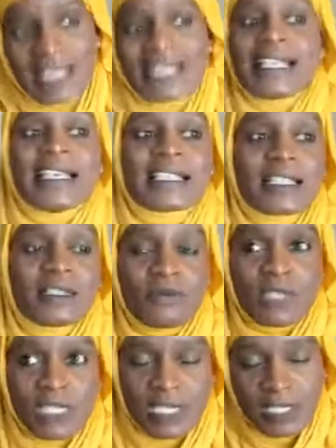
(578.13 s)
That's insulin
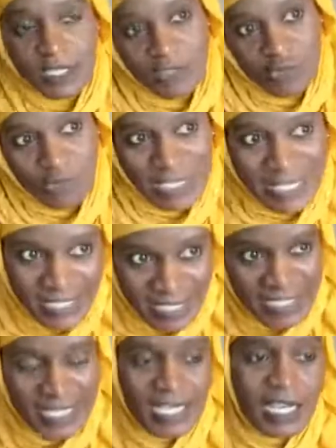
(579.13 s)
resistance. It's
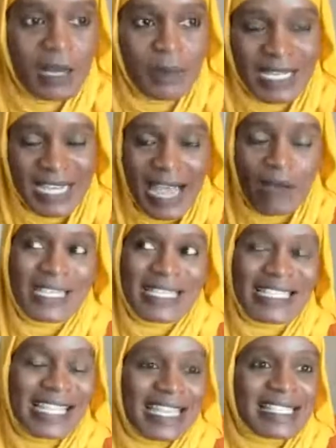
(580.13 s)
resisting coming down. It
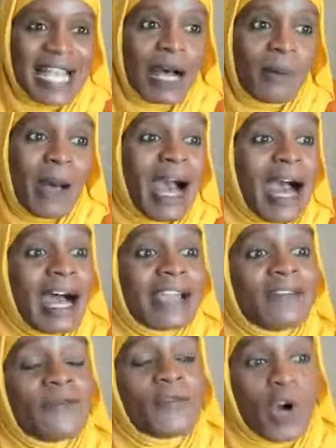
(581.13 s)
stays up
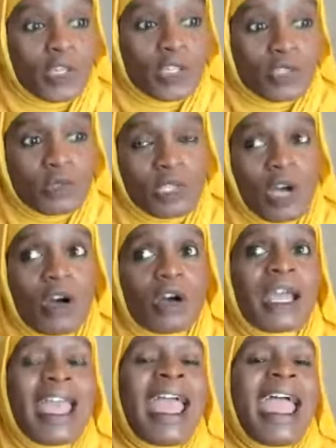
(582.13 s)
high far too
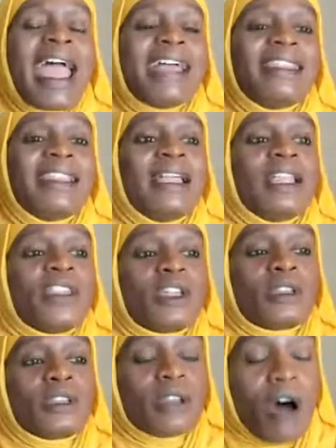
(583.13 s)
long. And the
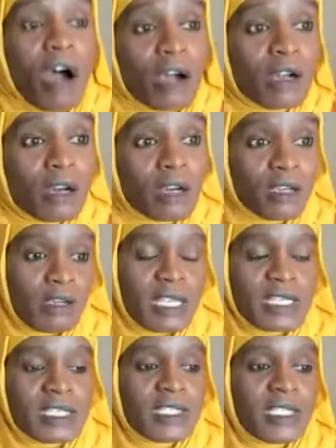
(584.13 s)
longer your
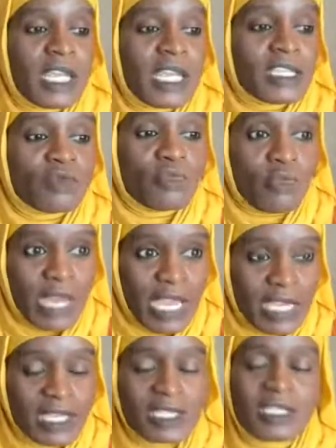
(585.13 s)
insulin is
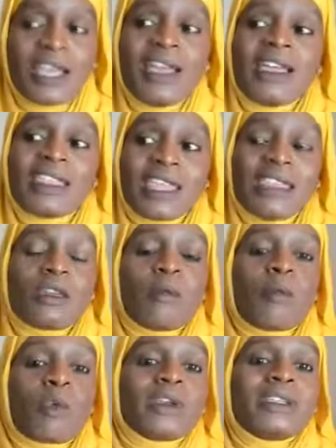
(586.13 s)
raised, then the
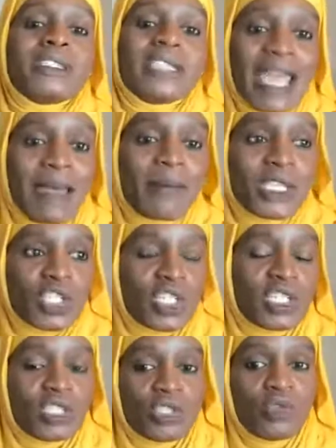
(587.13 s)
more damage
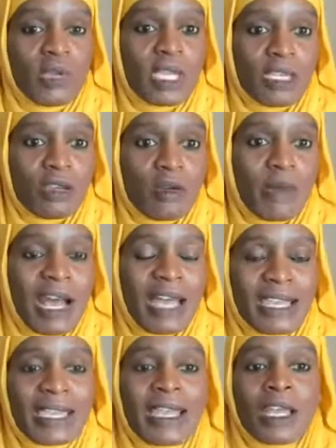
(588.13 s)
it is doing in your
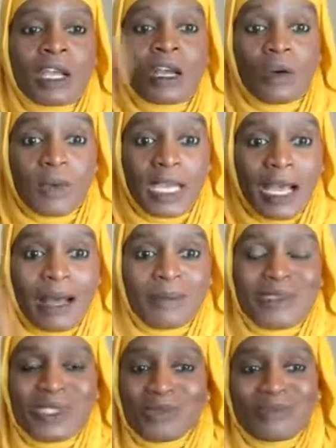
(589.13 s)
body. Going up.
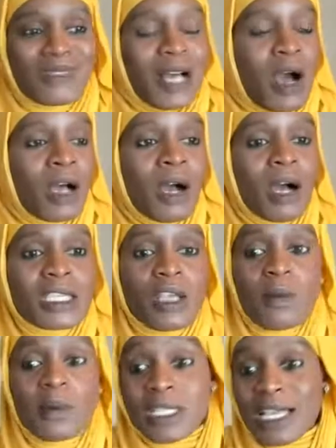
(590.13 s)
So it's
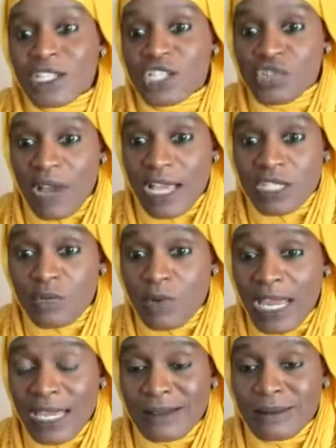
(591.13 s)
almost like stress,
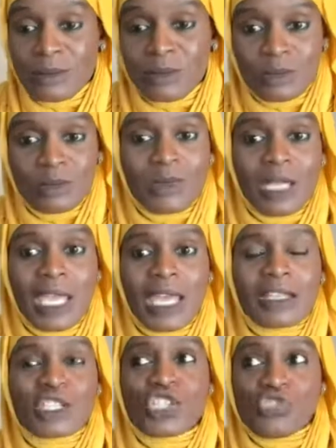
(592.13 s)
right?
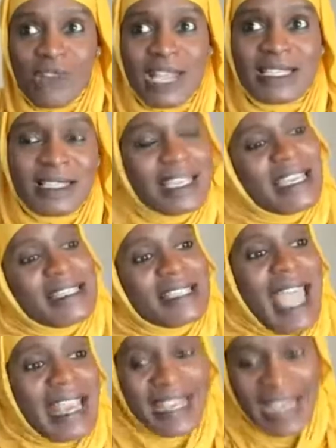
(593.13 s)

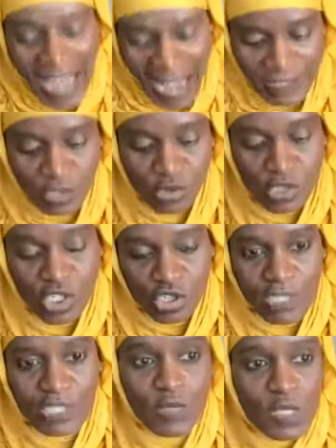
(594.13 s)
The
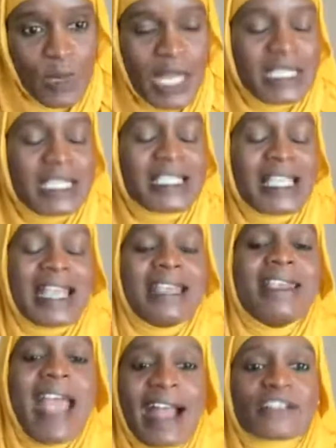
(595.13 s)
stress response is a
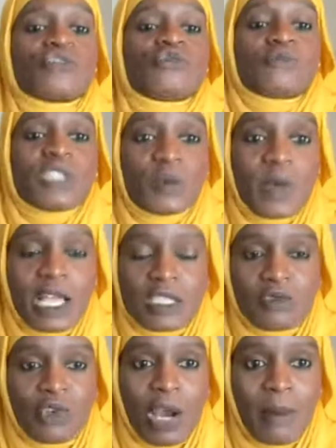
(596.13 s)
natural
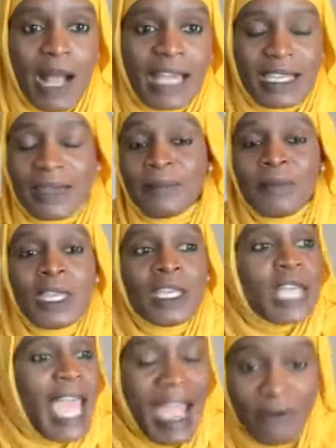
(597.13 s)
response for our body.
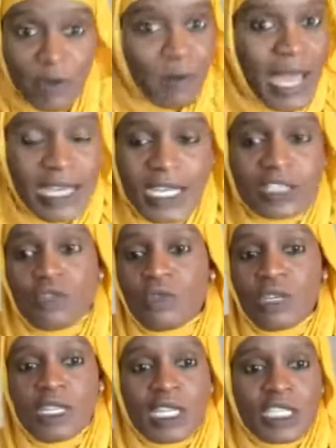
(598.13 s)
Everybody is
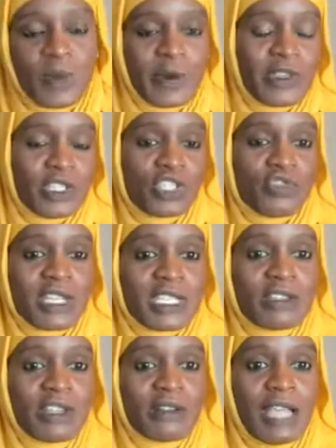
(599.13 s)
going to experience stress
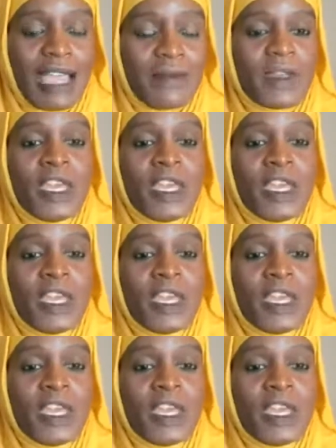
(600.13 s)
in their life.